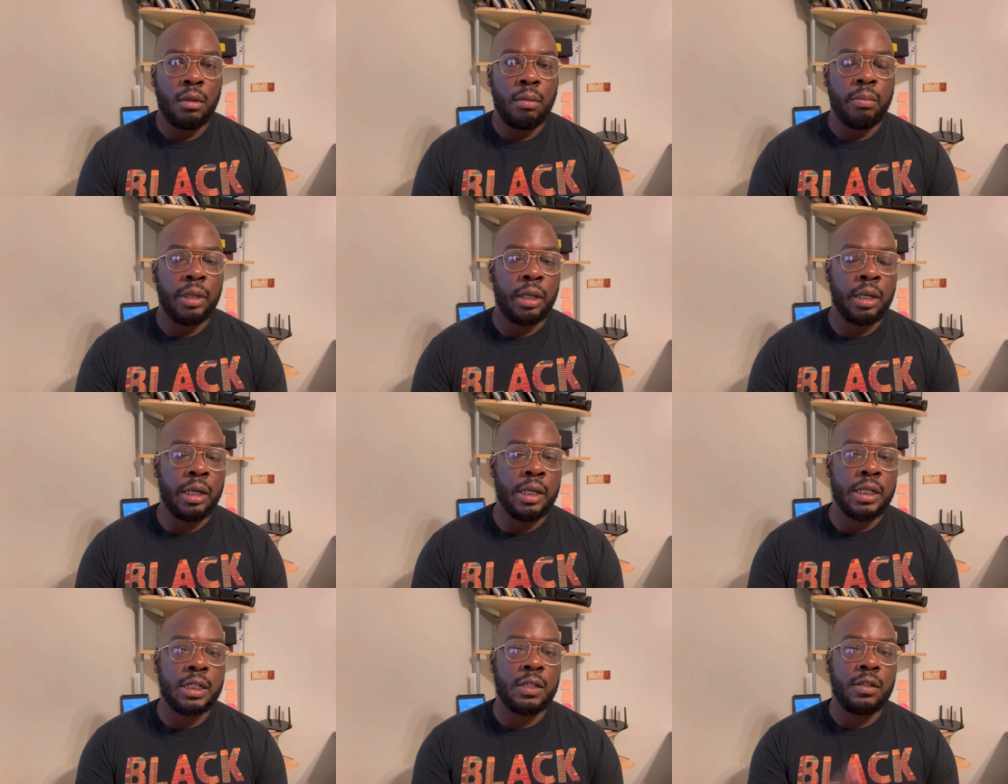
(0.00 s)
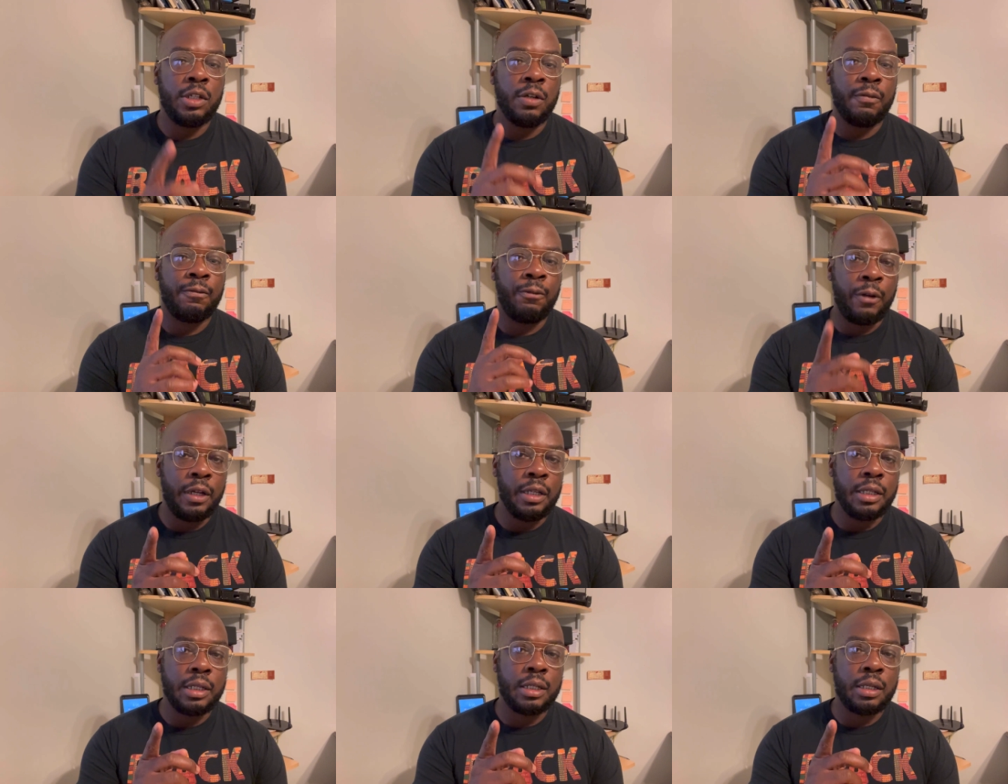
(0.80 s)
Because your
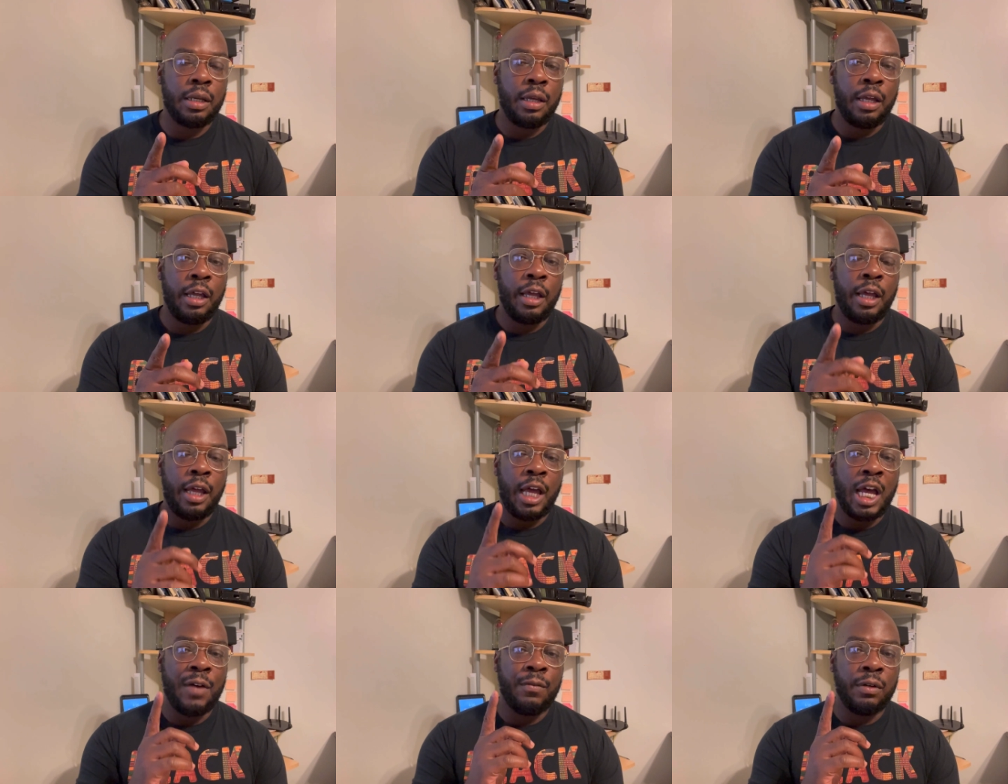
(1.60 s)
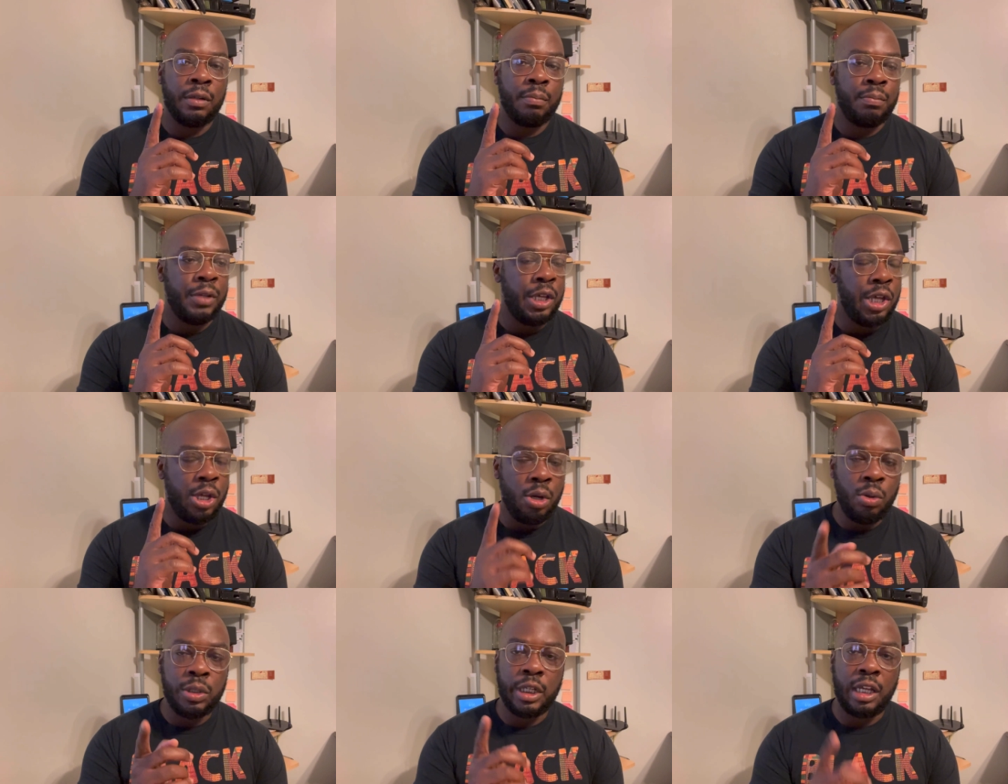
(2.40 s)
friends have a
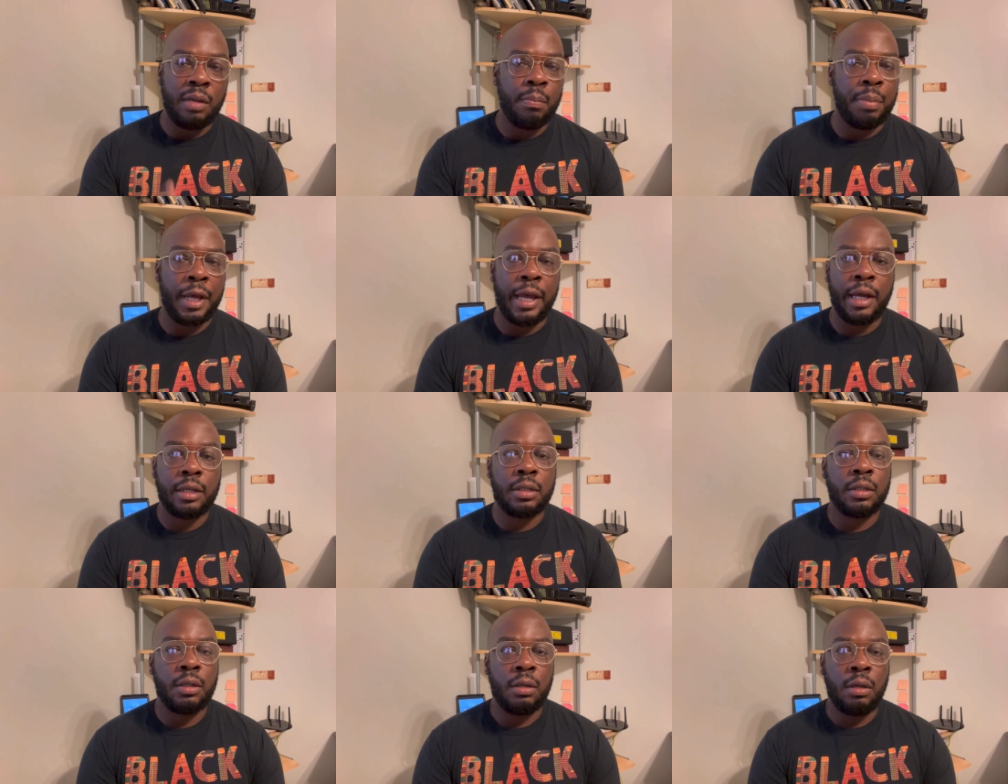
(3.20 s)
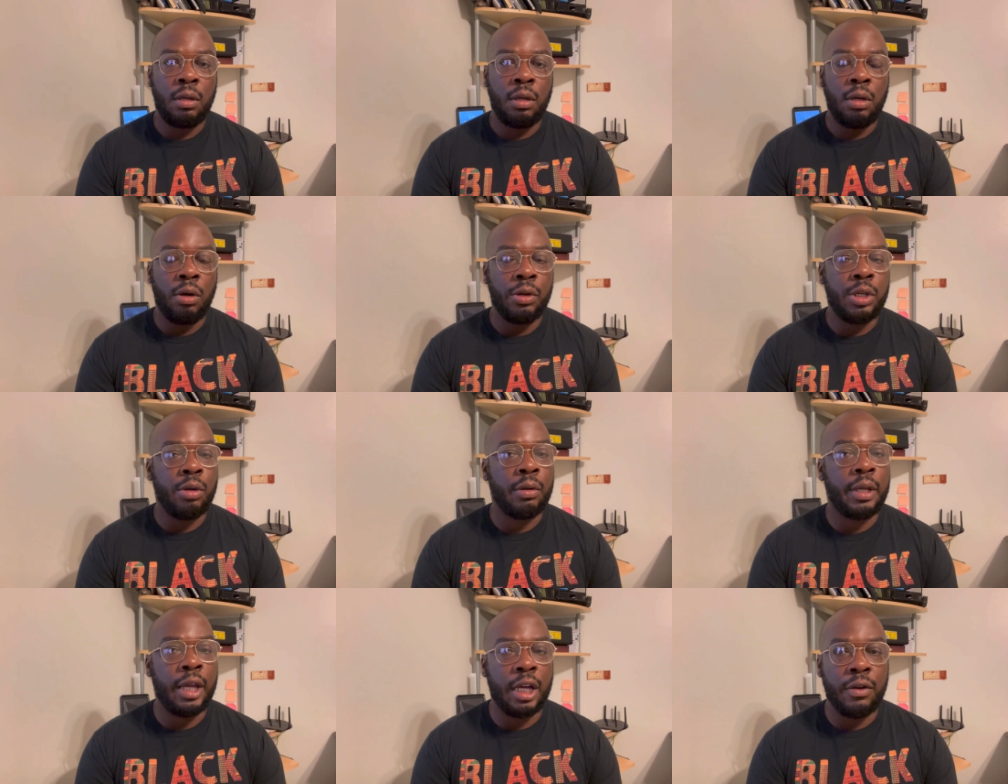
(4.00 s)
huge impact on
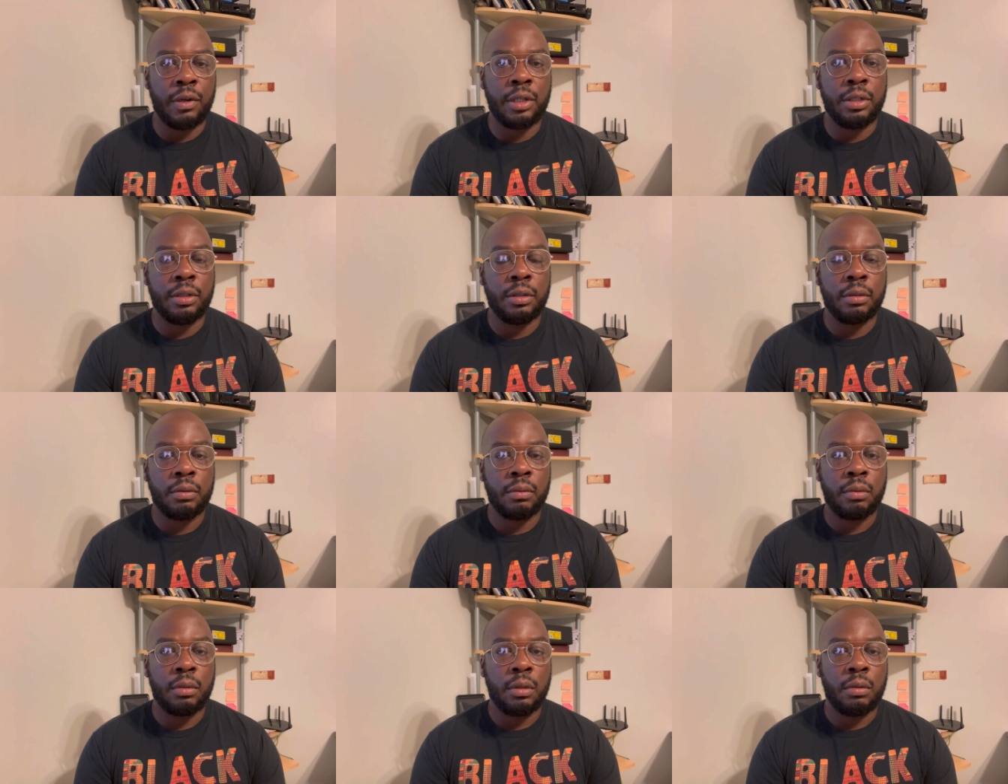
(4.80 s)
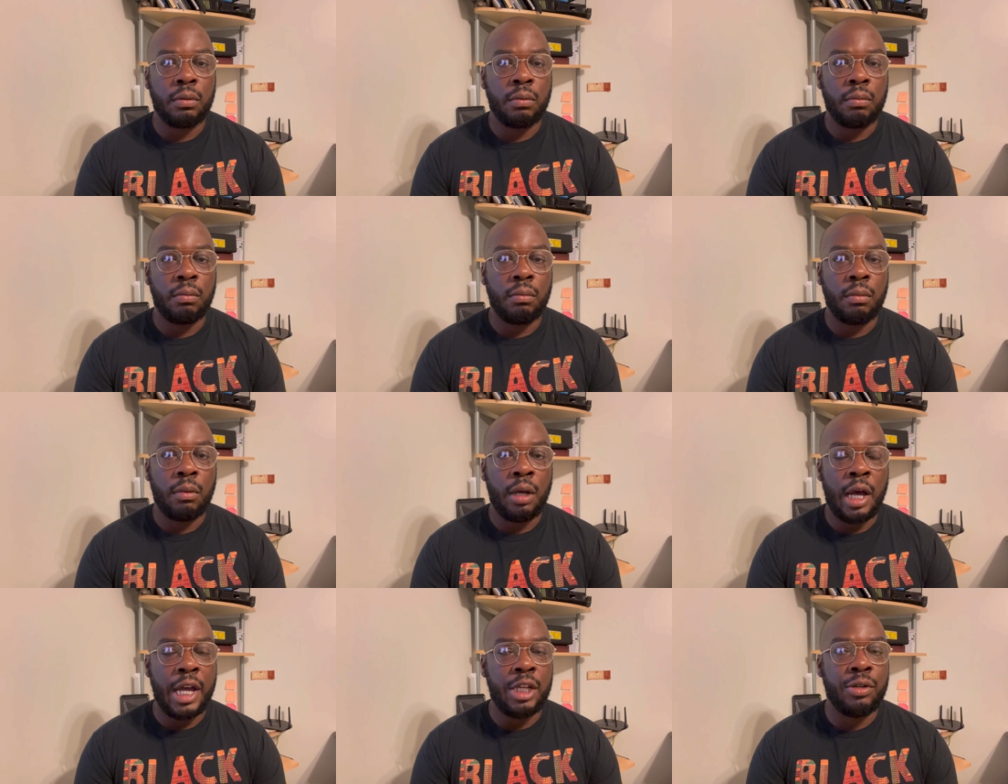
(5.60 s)
your character,
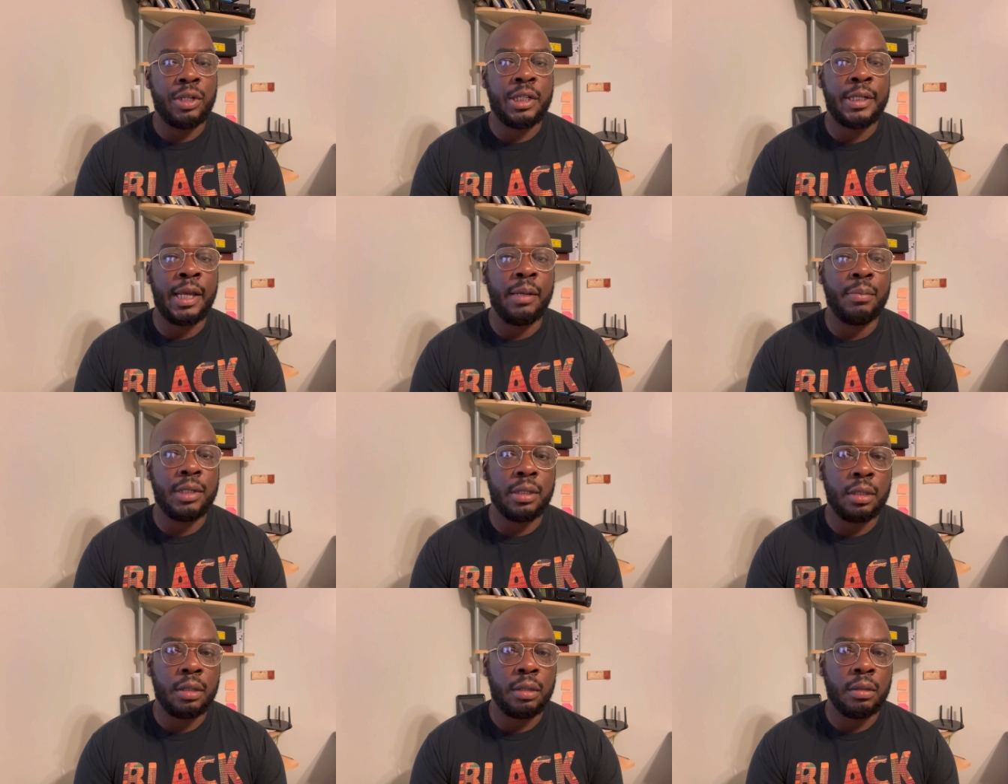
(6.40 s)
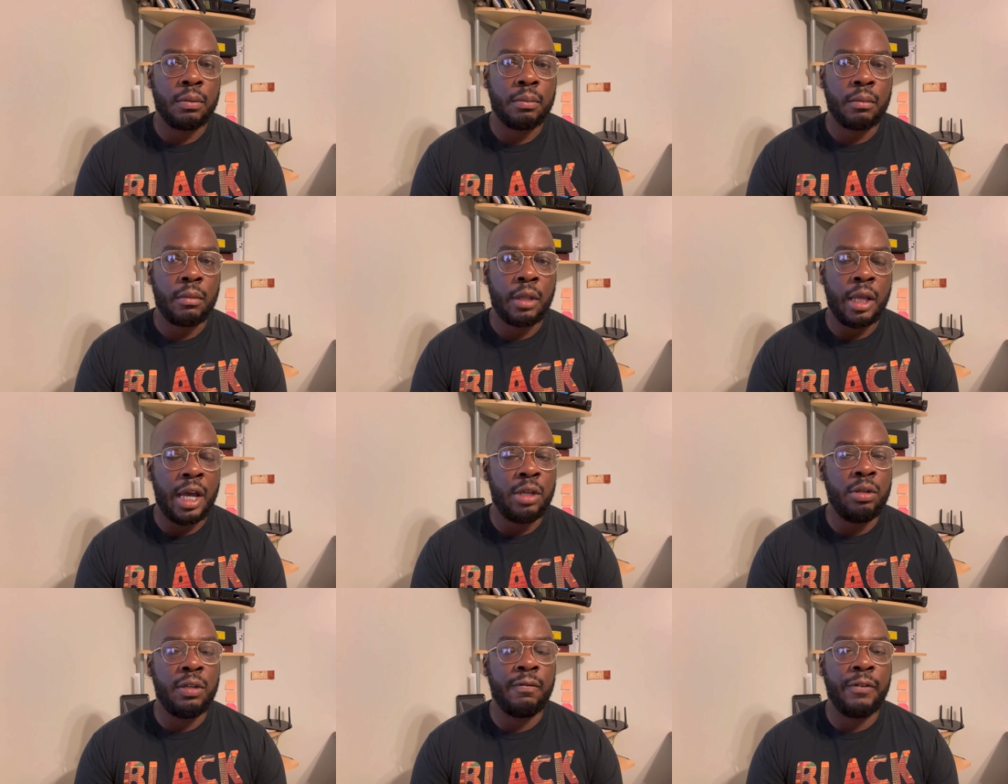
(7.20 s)
how you're shaped, how
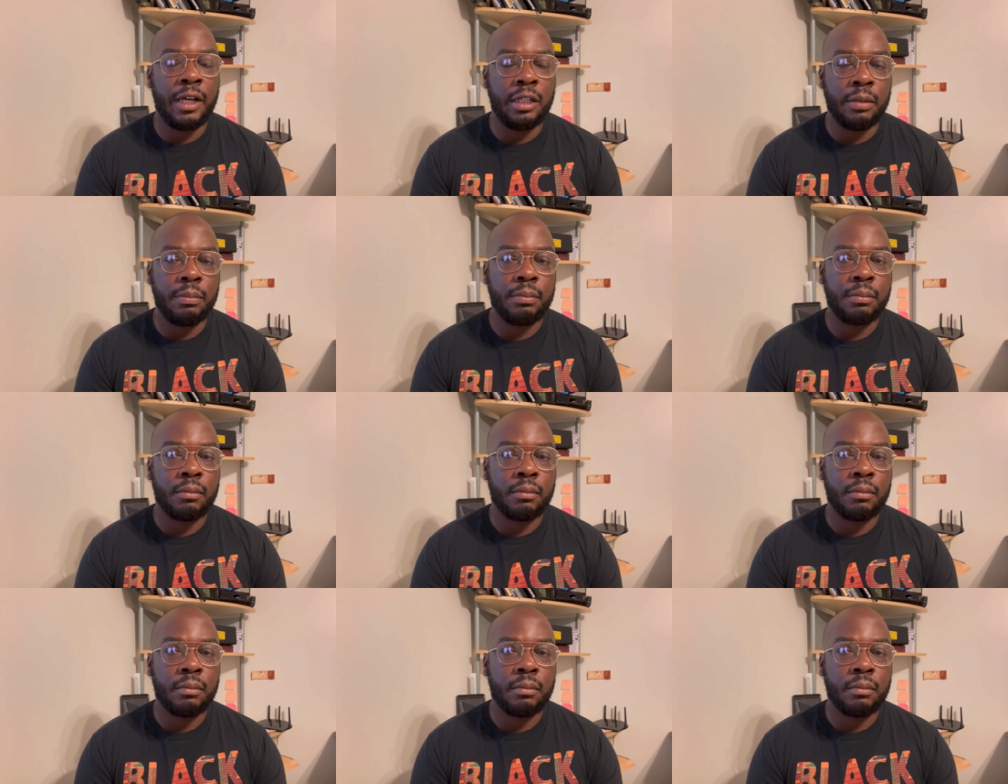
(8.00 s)
you develop,